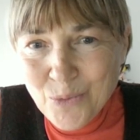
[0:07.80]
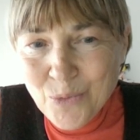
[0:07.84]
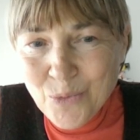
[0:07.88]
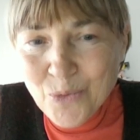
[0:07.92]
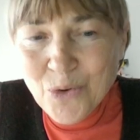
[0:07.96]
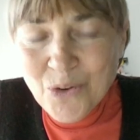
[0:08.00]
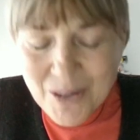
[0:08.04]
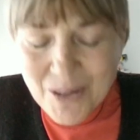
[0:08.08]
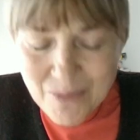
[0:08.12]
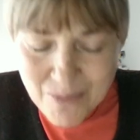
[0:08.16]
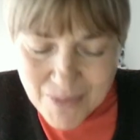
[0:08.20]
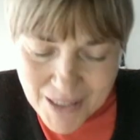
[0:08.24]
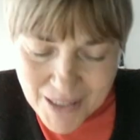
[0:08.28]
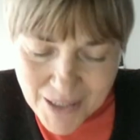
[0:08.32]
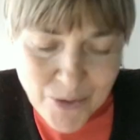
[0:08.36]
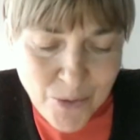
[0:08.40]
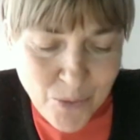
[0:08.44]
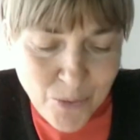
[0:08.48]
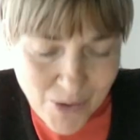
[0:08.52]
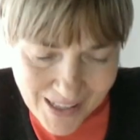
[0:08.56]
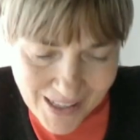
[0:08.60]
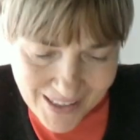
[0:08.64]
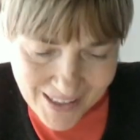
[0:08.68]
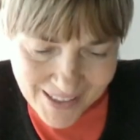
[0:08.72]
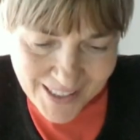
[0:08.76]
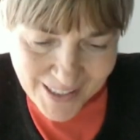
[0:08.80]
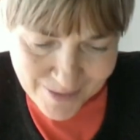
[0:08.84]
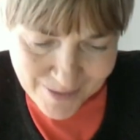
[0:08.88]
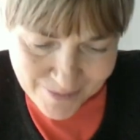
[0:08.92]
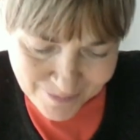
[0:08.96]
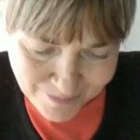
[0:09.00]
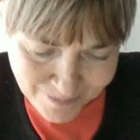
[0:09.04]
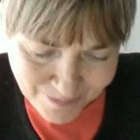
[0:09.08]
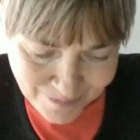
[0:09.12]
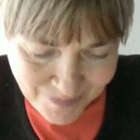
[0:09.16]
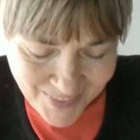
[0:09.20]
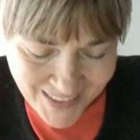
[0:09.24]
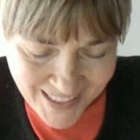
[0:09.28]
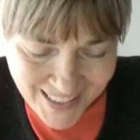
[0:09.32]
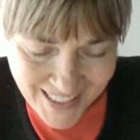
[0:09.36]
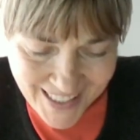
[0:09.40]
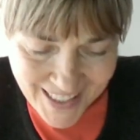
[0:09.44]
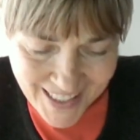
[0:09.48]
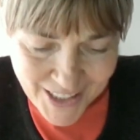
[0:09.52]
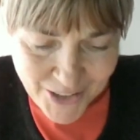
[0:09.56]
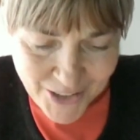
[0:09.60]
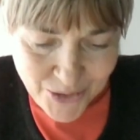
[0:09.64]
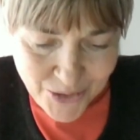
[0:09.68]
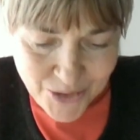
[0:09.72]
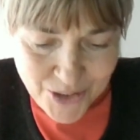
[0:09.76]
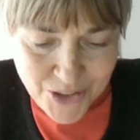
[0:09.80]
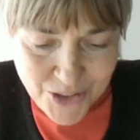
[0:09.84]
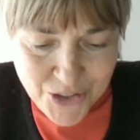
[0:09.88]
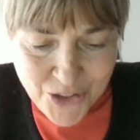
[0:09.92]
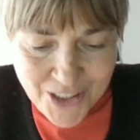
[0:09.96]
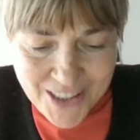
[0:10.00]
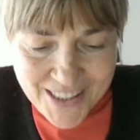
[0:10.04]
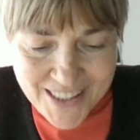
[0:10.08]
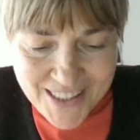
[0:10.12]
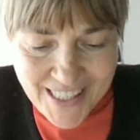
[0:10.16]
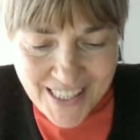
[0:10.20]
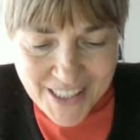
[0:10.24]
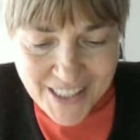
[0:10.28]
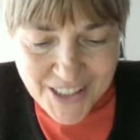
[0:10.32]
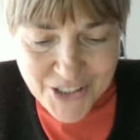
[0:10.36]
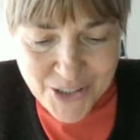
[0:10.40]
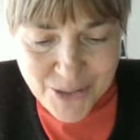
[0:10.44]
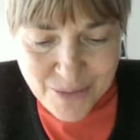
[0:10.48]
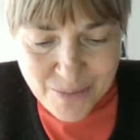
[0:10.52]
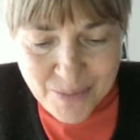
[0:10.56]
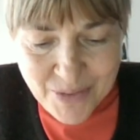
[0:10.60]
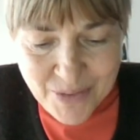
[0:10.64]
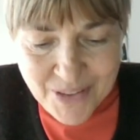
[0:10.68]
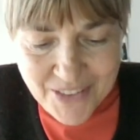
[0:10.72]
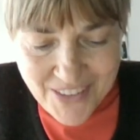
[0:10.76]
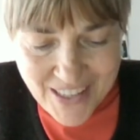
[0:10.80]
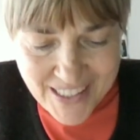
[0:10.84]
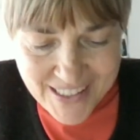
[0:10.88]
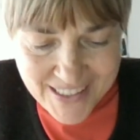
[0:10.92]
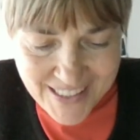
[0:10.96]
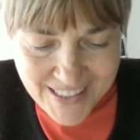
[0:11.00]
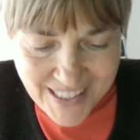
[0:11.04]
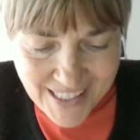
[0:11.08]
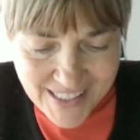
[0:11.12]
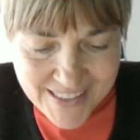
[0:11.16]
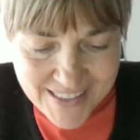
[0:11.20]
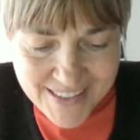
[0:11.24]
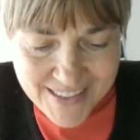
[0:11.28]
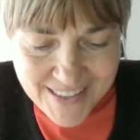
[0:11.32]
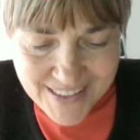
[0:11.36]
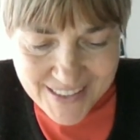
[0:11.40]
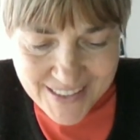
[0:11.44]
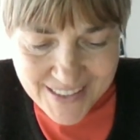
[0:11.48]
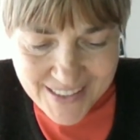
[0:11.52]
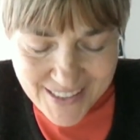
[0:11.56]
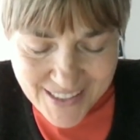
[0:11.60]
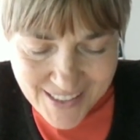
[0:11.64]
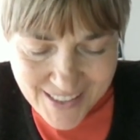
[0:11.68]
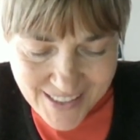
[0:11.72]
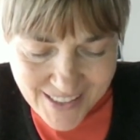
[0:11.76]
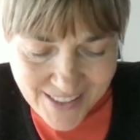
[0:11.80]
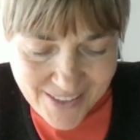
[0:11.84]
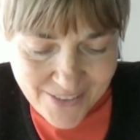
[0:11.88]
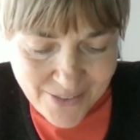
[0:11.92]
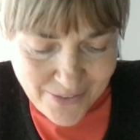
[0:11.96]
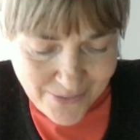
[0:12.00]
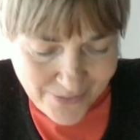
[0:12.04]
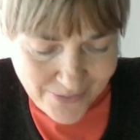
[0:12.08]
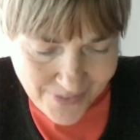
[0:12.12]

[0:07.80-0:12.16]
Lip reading: warmly welcome to the Joint Action Prevent NCD